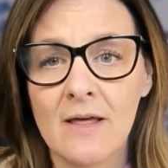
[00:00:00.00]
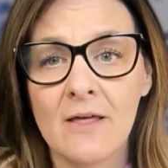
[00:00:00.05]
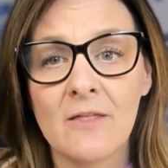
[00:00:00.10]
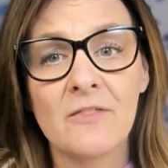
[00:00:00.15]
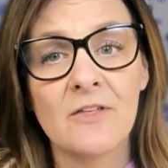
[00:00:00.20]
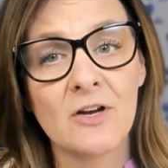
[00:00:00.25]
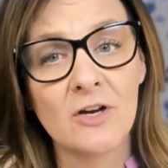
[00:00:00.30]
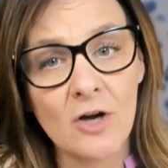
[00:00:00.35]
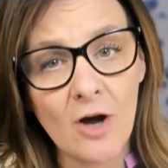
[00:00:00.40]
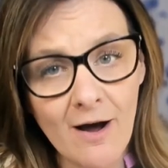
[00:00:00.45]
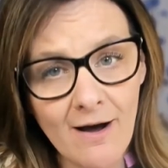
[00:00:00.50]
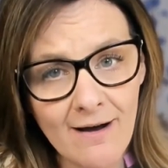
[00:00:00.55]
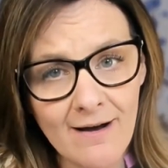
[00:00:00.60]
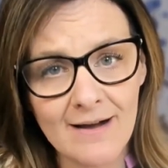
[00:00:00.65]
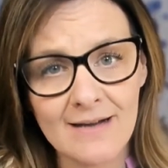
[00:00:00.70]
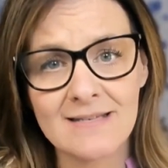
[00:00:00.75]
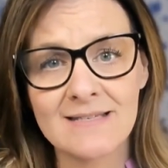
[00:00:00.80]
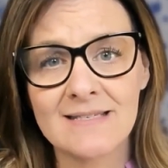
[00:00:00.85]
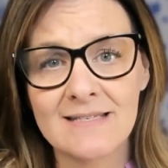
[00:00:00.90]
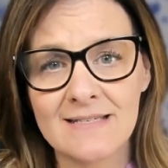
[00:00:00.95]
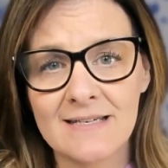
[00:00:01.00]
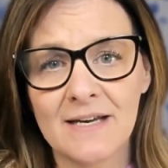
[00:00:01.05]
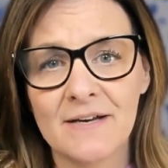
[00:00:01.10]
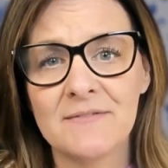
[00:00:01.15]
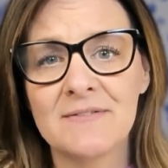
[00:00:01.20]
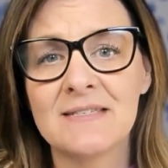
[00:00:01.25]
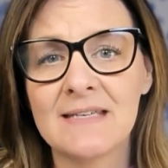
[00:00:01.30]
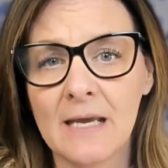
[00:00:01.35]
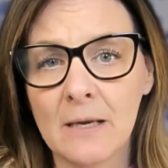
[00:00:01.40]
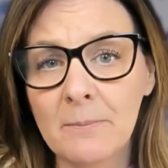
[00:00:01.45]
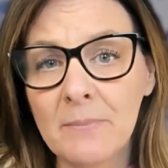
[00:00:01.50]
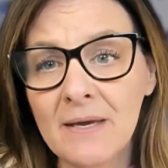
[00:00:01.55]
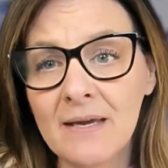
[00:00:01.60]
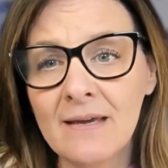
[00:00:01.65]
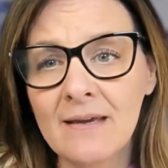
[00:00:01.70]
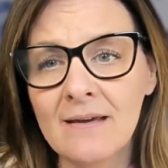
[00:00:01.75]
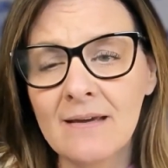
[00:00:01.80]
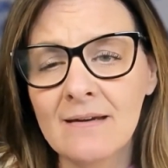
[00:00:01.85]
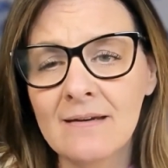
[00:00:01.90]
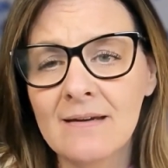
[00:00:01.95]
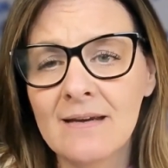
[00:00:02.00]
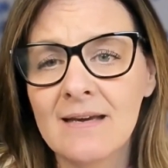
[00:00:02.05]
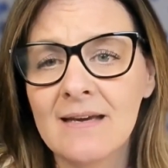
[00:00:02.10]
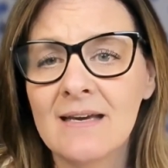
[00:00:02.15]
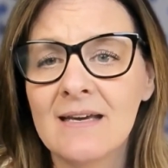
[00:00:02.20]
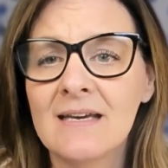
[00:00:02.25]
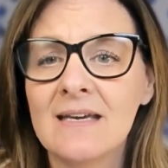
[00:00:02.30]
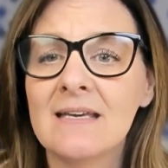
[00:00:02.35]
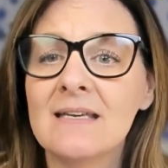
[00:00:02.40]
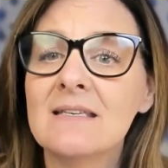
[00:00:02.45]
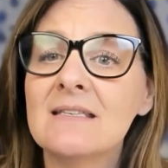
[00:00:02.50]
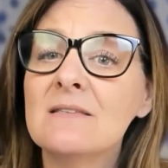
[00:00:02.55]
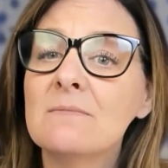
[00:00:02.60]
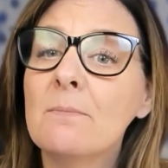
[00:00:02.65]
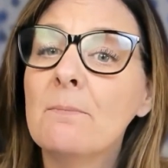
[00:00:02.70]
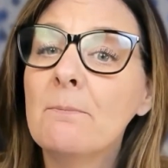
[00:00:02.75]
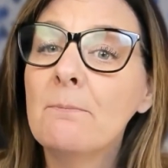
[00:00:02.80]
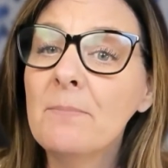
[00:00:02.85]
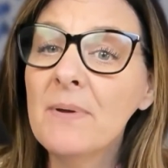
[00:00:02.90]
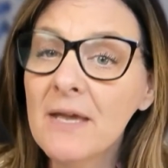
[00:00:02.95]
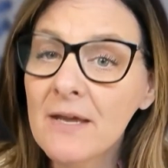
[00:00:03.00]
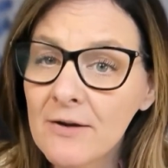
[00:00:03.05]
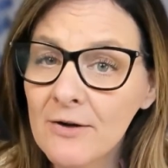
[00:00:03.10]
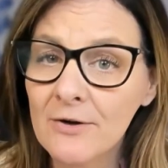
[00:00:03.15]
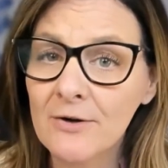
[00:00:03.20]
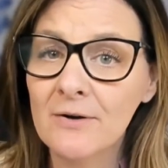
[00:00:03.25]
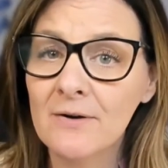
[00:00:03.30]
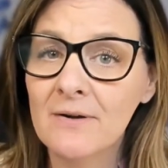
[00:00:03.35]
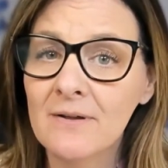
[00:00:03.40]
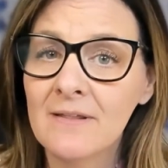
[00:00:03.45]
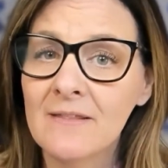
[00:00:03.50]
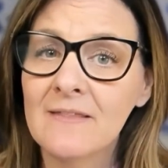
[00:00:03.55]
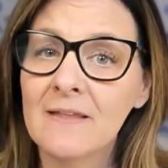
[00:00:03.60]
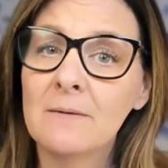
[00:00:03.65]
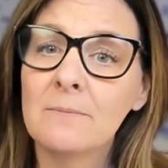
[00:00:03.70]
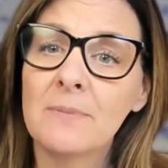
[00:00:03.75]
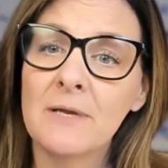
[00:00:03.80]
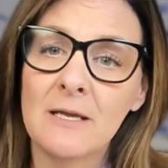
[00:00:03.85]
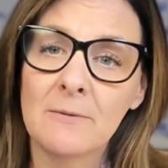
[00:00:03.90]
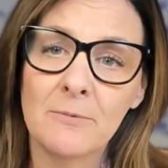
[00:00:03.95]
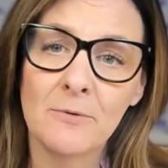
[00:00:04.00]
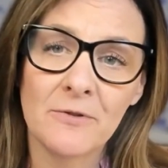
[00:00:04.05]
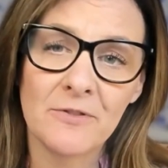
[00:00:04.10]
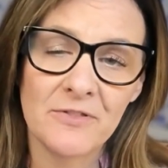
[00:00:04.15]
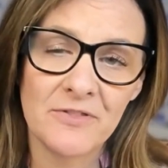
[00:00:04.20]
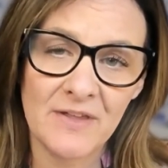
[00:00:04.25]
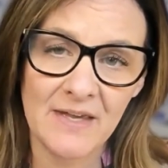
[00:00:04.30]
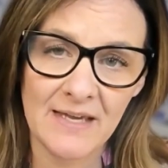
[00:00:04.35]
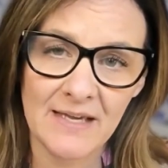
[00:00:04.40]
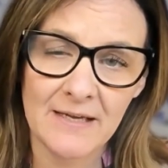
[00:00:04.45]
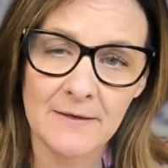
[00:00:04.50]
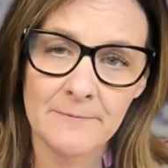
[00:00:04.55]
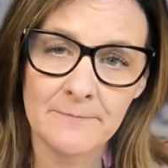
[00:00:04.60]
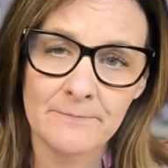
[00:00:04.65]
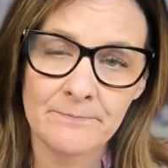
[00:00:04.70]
The cost of skipping it is bigger than people think.